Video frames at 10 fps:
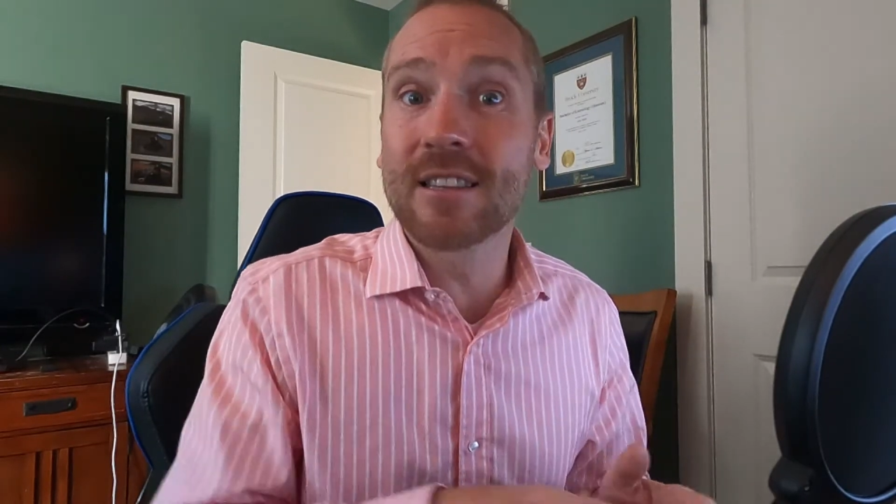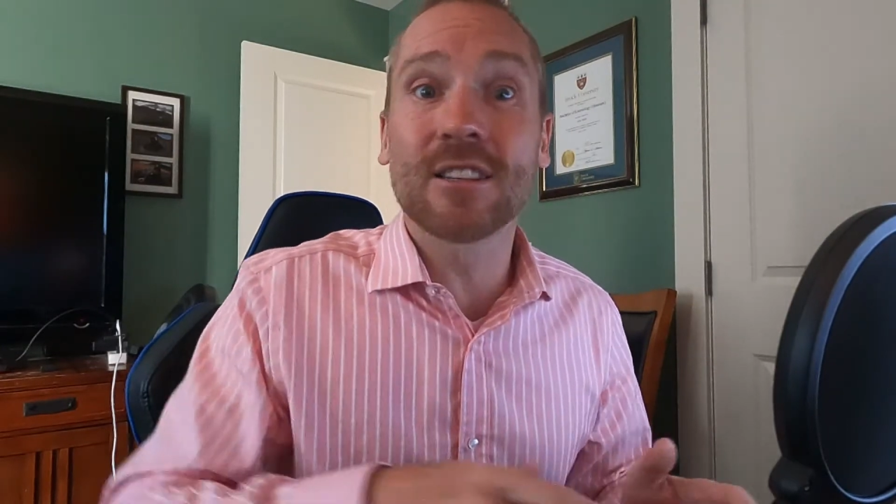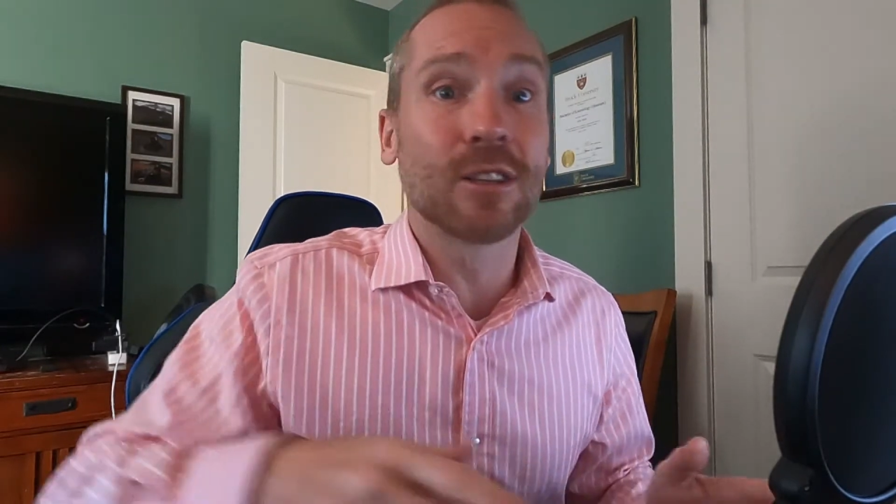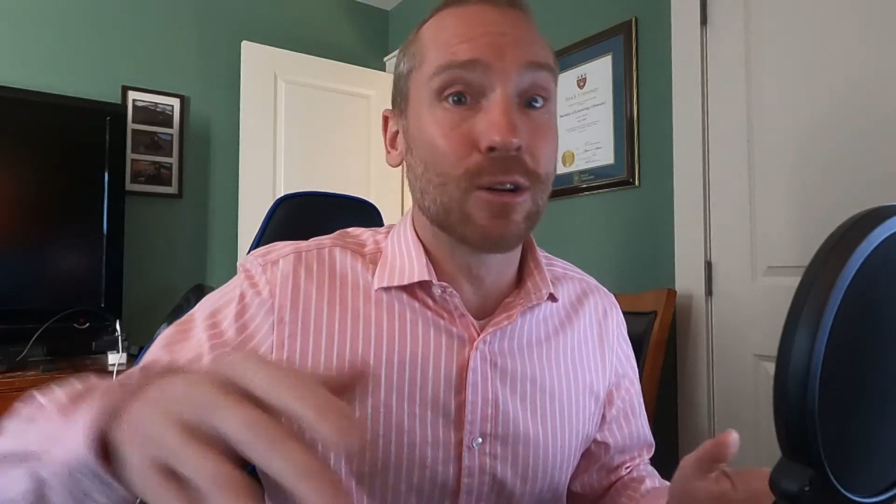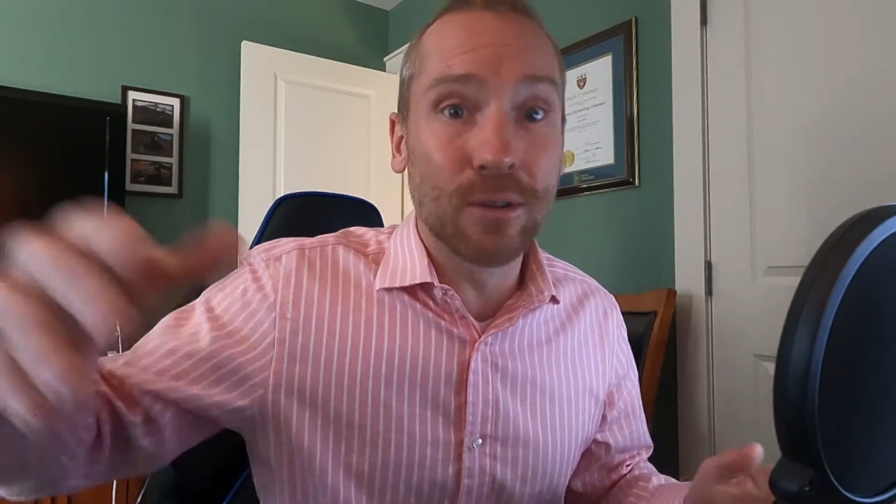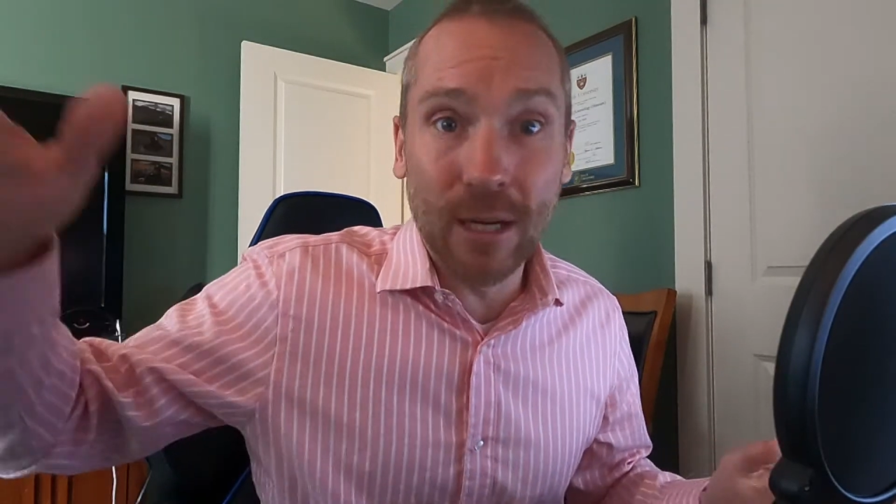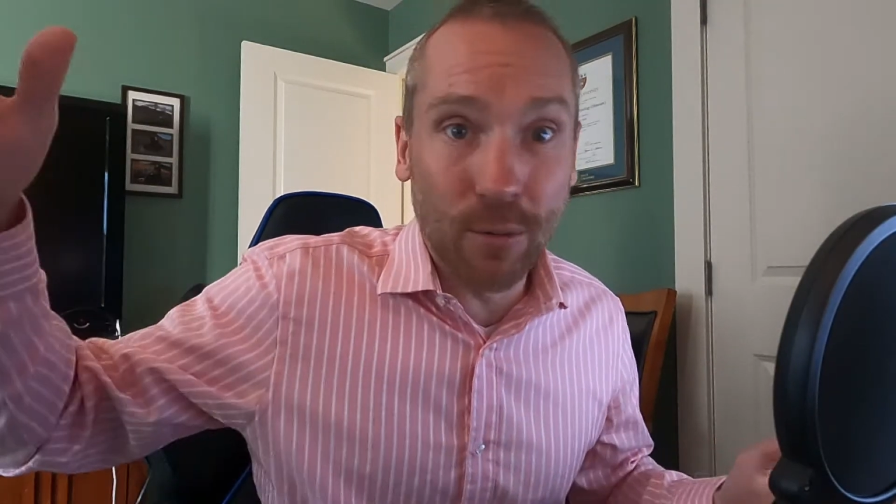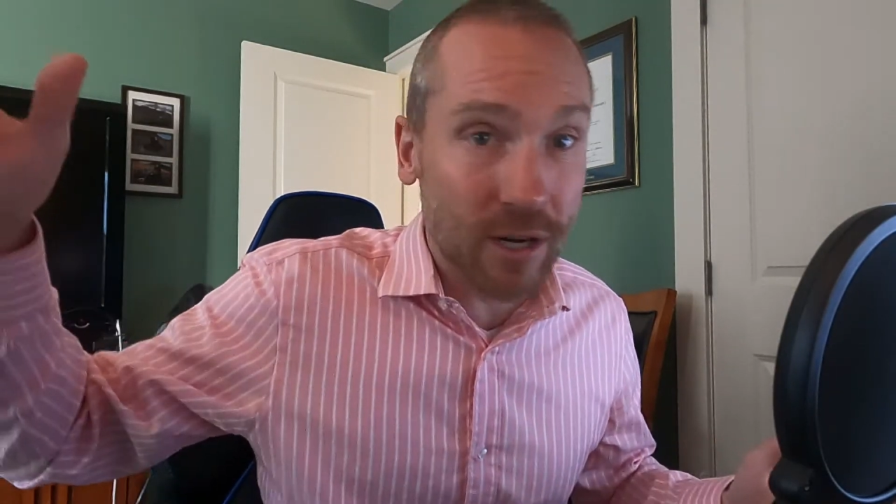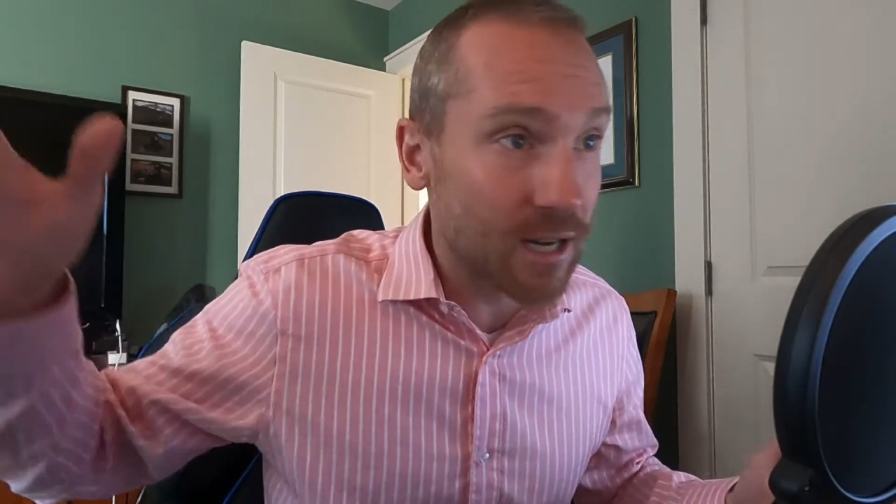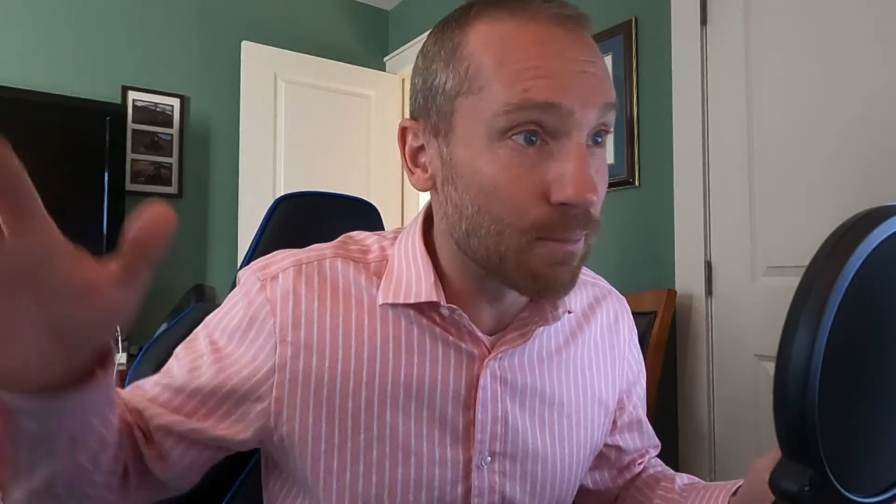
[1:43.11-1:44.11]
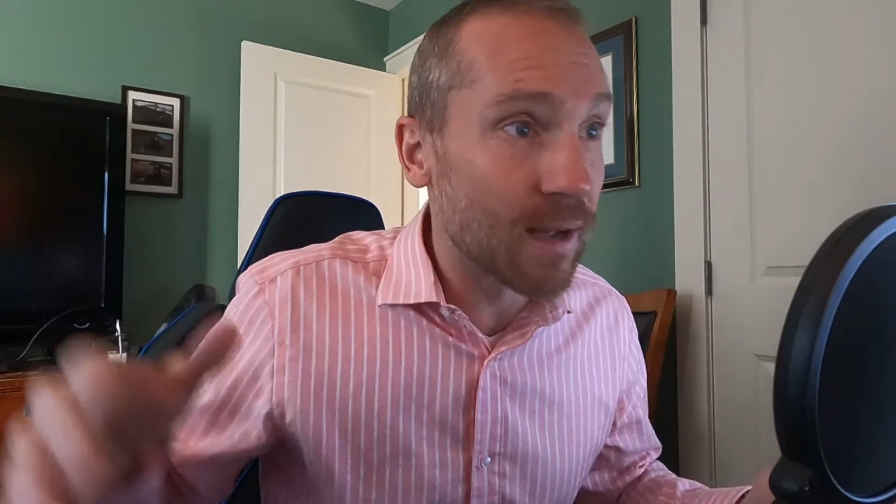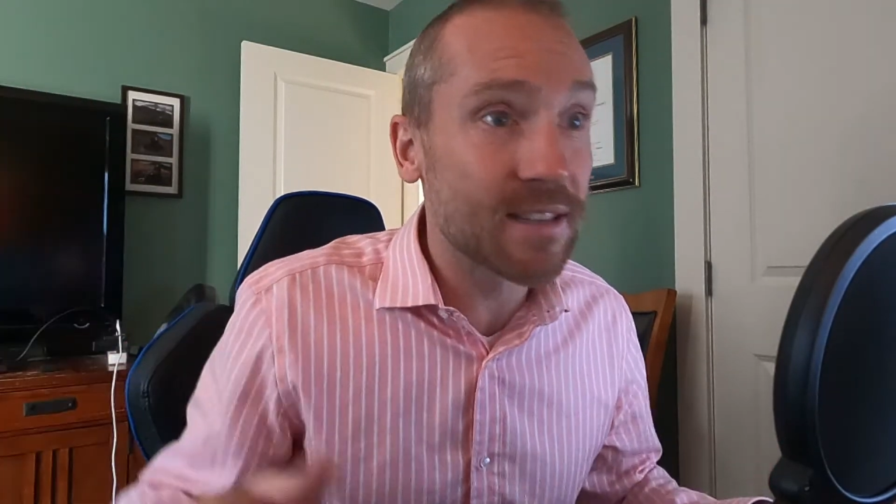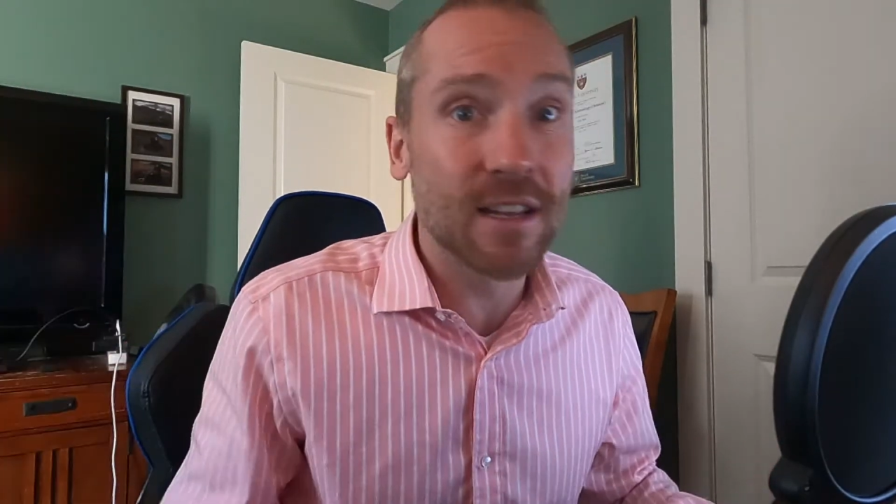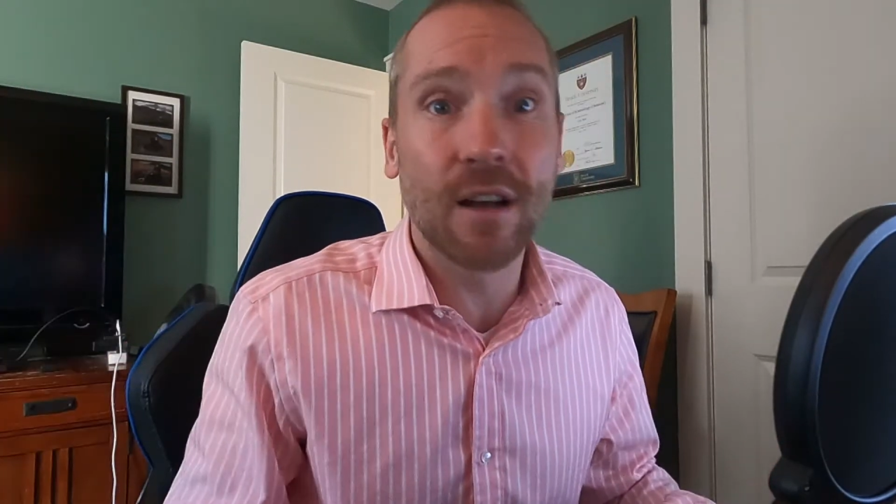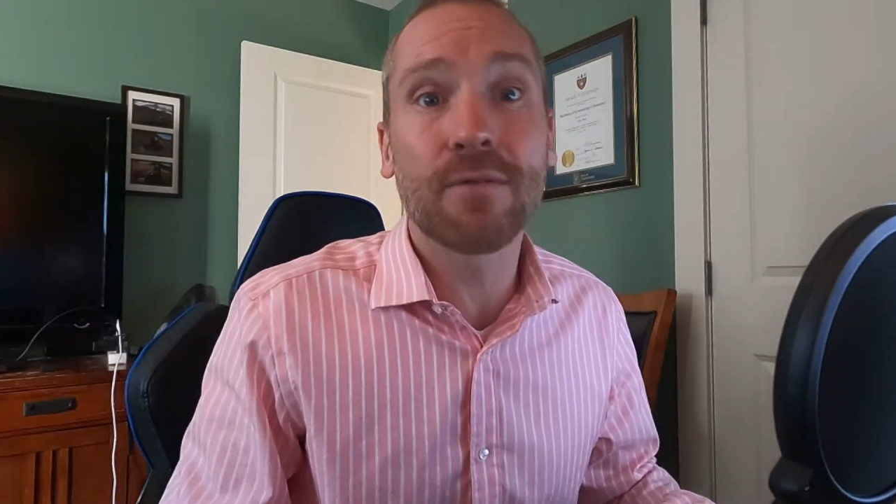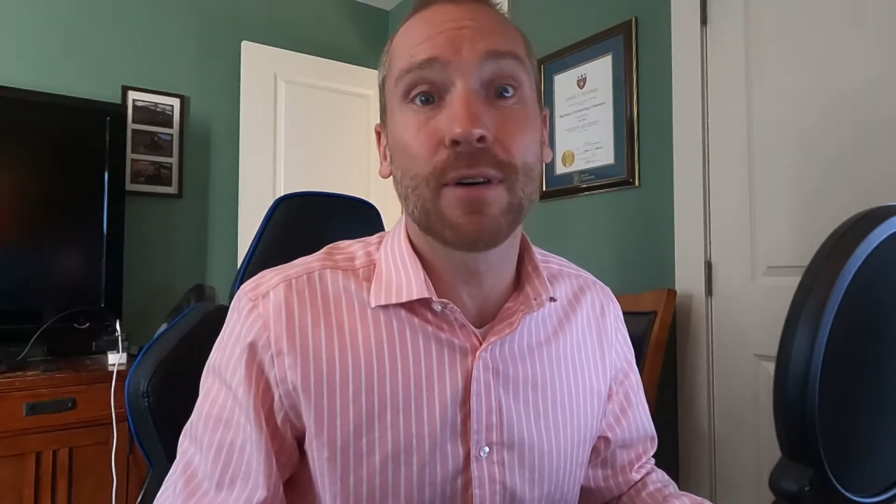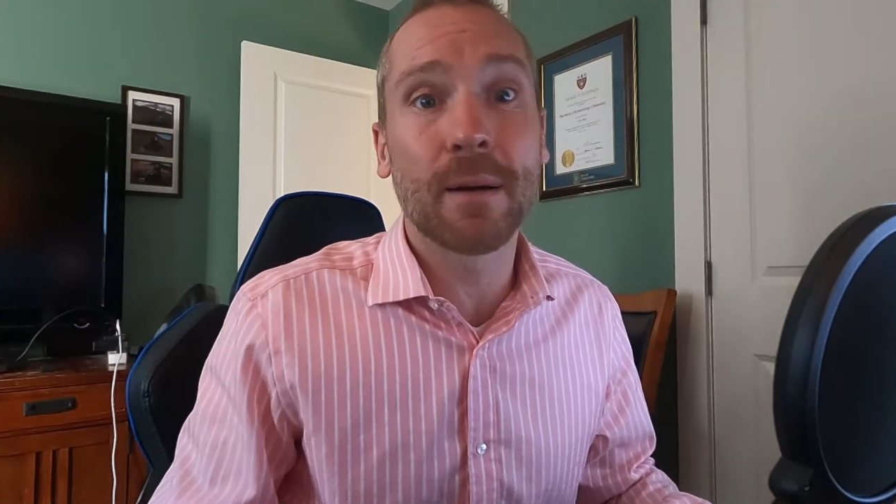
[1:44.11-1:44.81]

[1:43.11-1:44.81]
slowly working myself